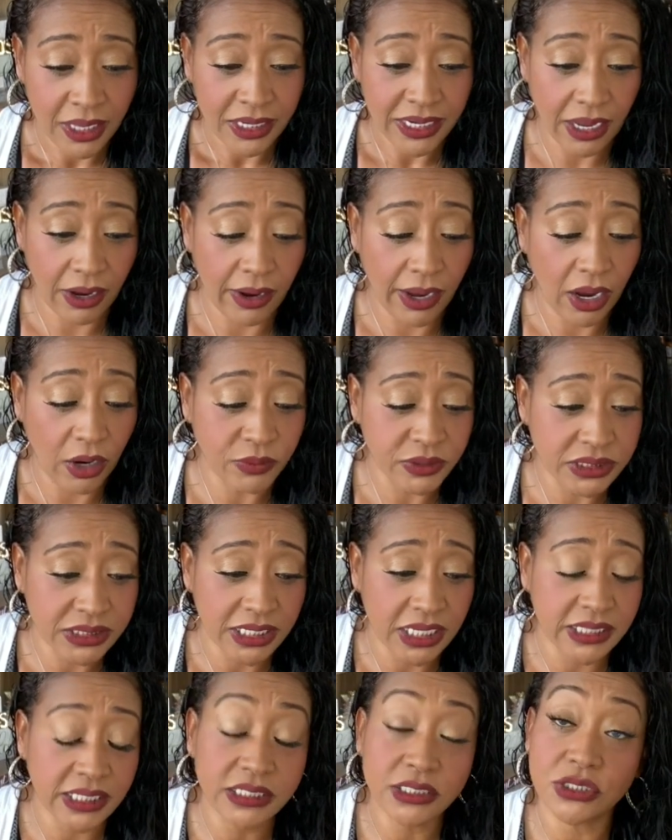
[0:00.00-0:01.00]
Now I always
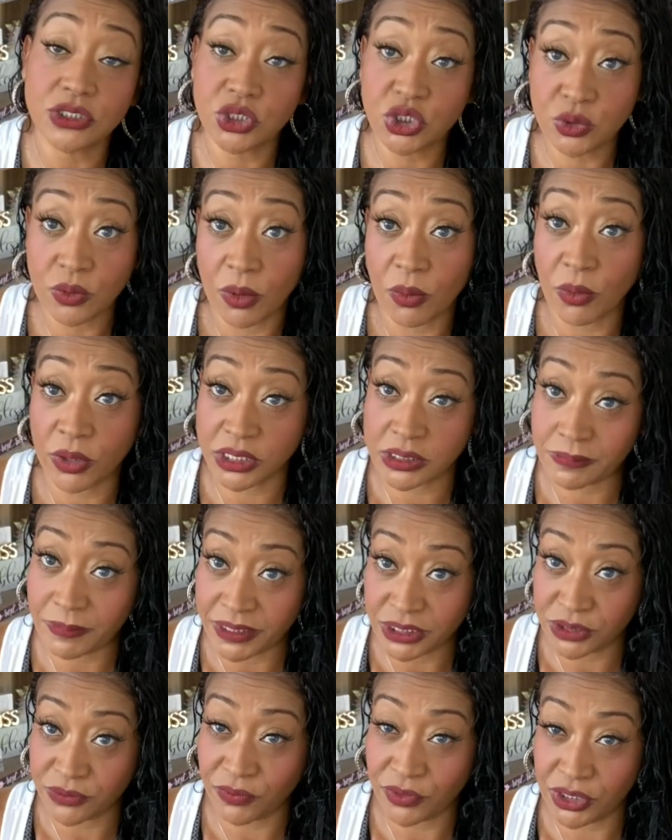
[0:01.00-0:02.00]
say this, do what works
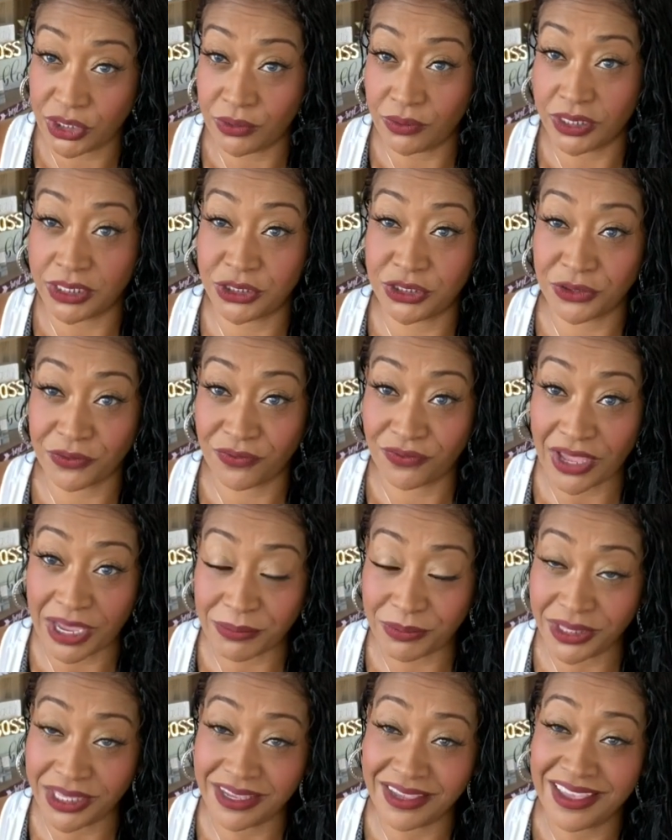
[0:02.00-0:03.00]
best for you and your
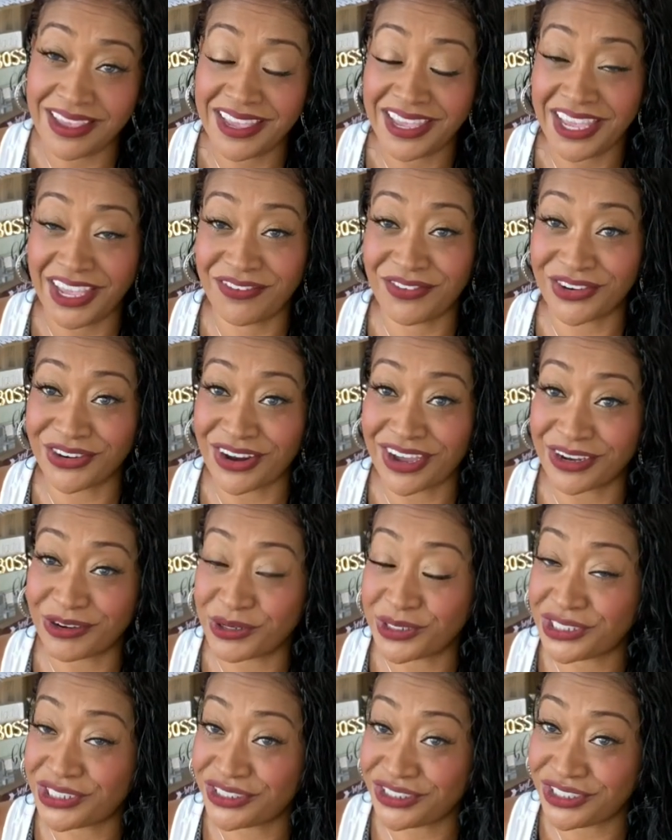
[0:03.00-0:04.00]
family. If you're not
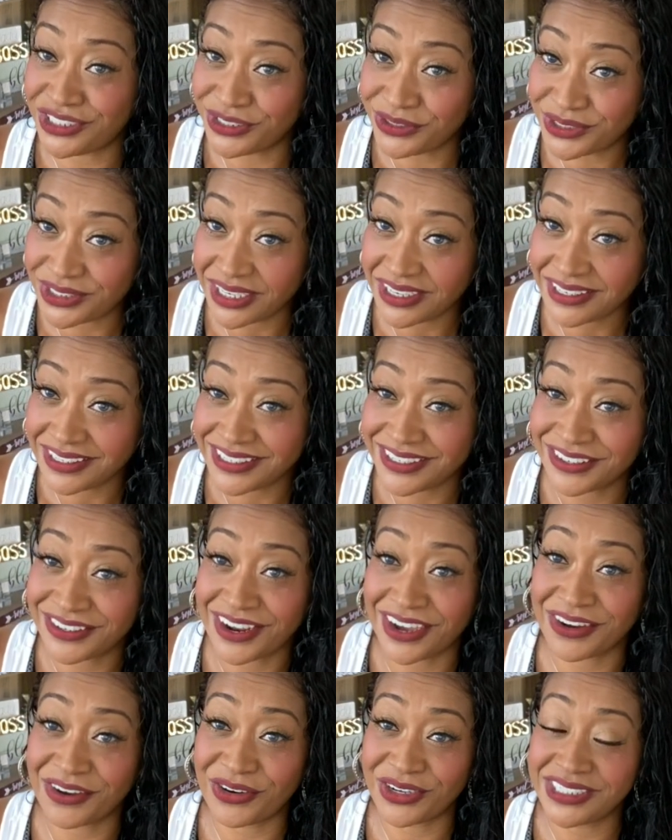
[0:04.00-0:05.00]
going to use it, you're
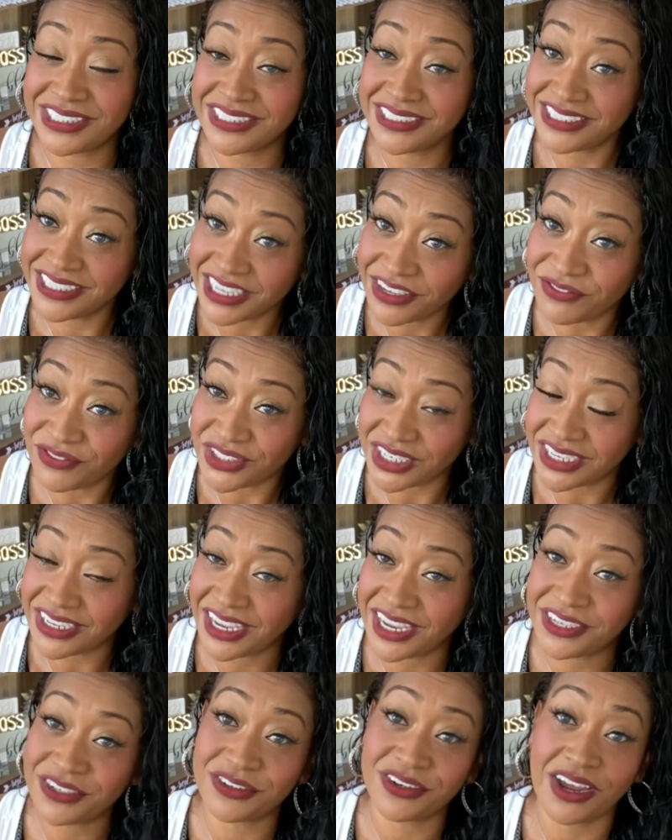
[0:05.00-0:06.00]
not going to gift it,
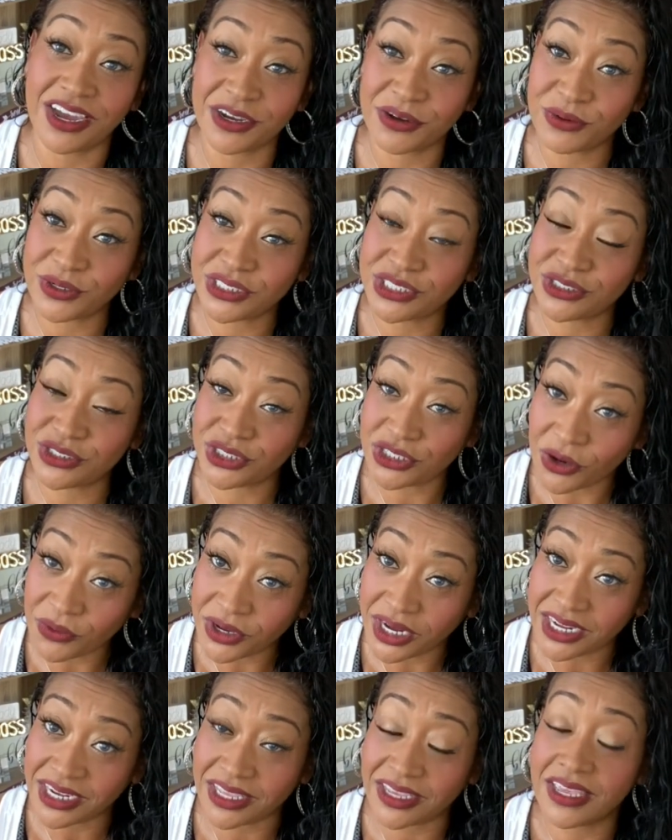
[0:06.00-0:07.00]
and you're not going to
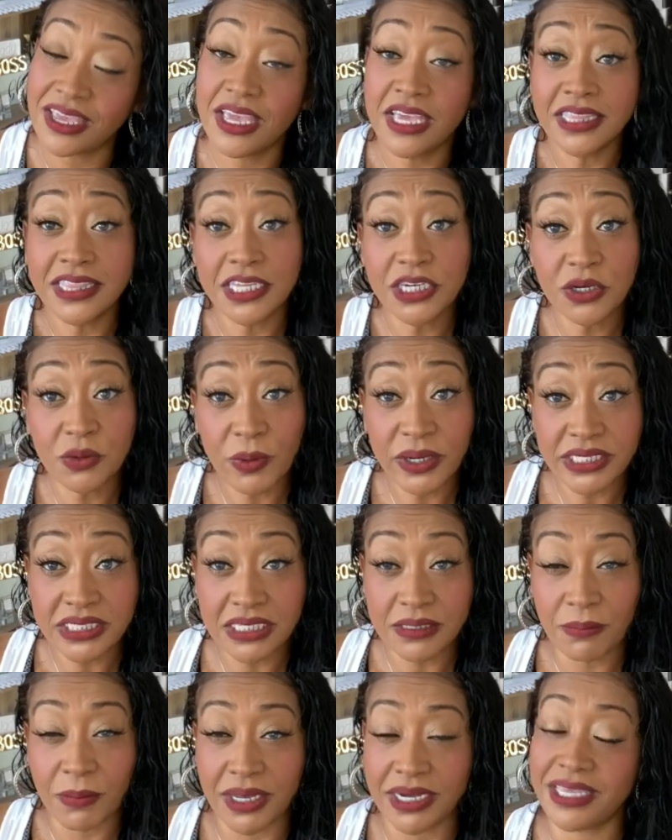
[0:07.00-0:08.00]
donate it, then you're
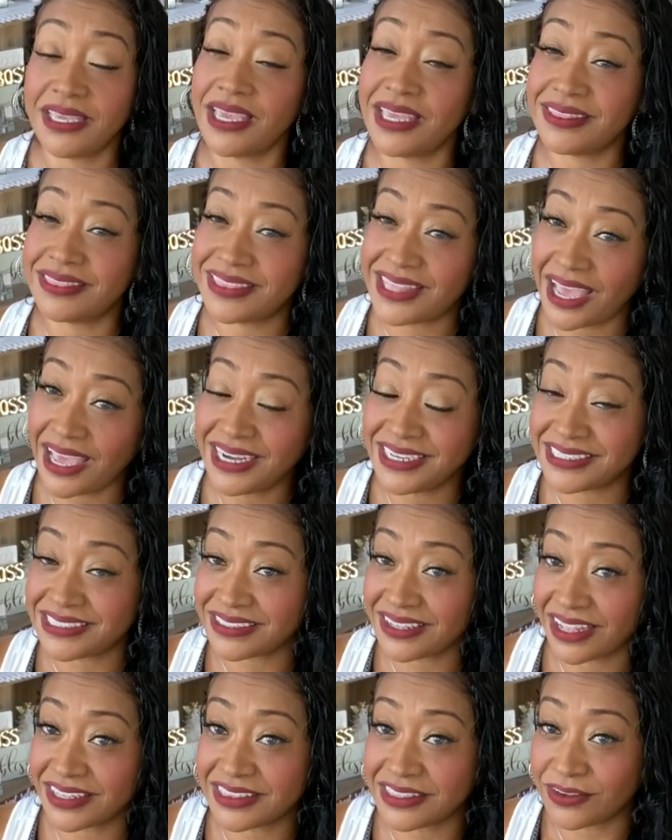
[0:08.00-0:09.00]
wasting money and that is
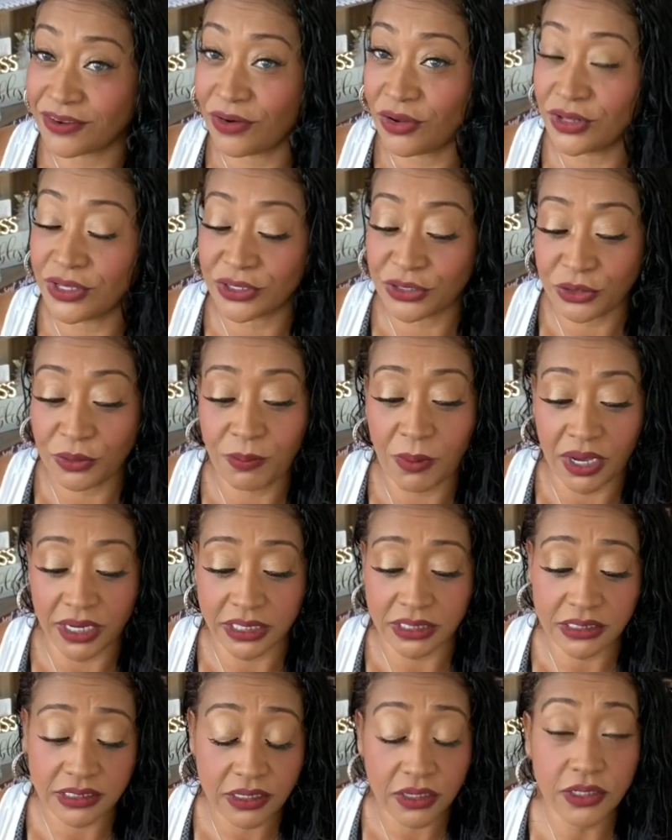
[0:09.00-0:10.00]
not the goal of
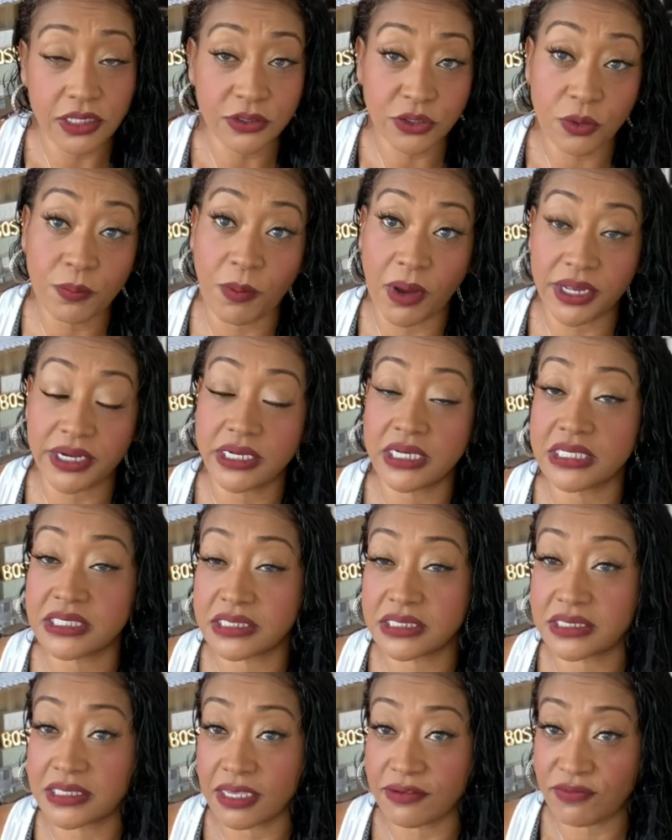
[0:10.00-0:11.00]
couponing. The goal of couponing
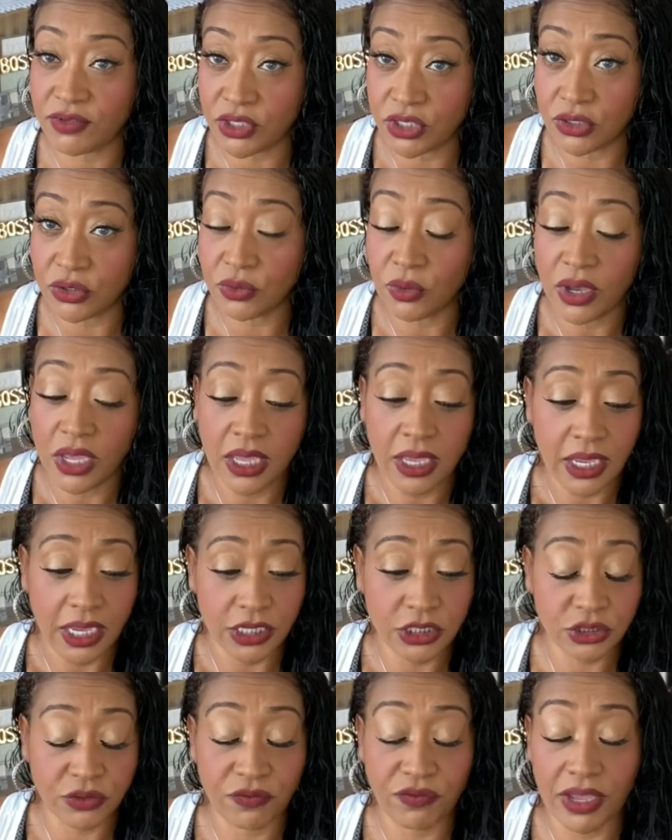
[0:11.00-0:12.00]
is to save you
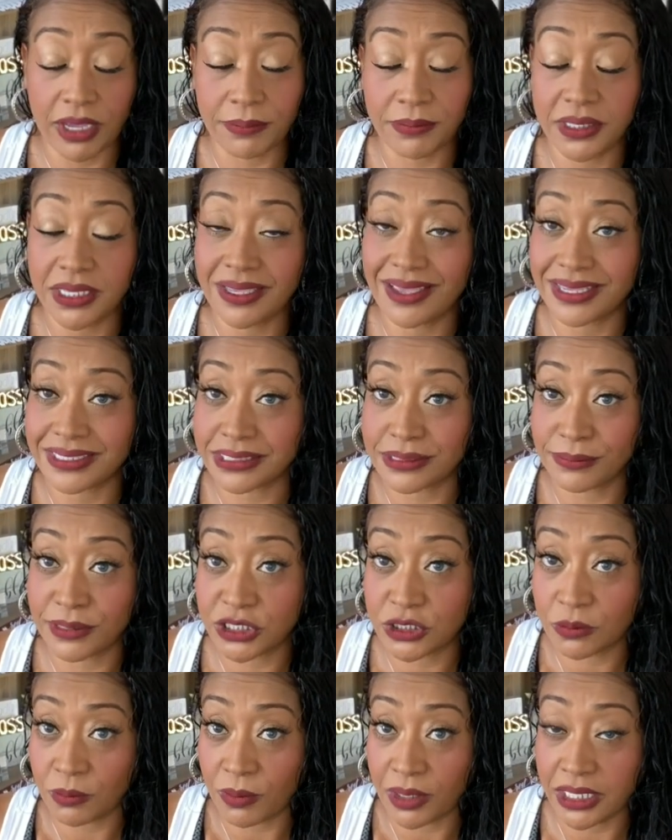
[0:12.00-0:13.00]
and your family as
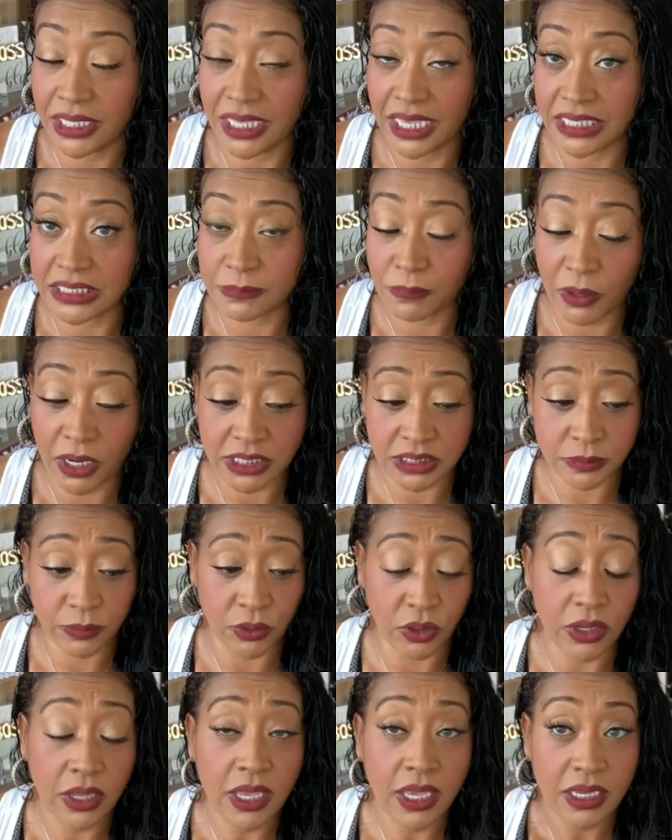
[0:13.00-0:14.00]
much money as
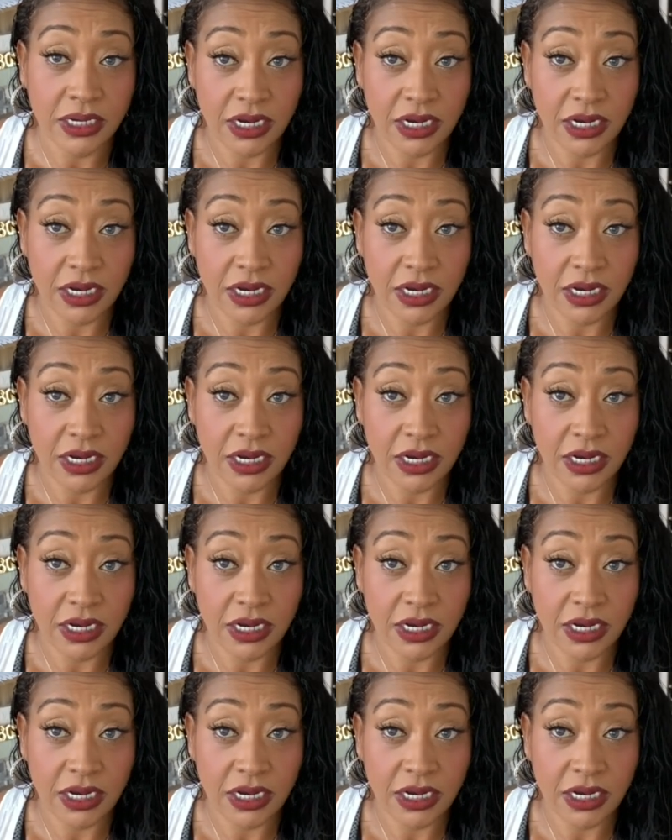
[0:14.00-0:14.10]
possible.